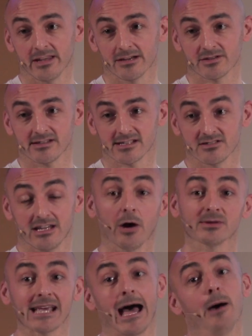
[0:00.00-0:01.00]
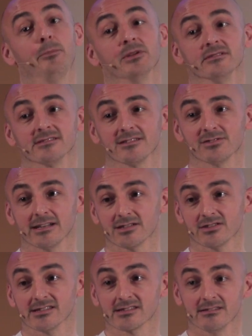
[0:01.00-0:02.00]
when that transition, and now it's happened, the
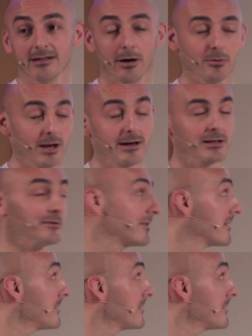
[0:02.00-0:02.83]
transition's now live.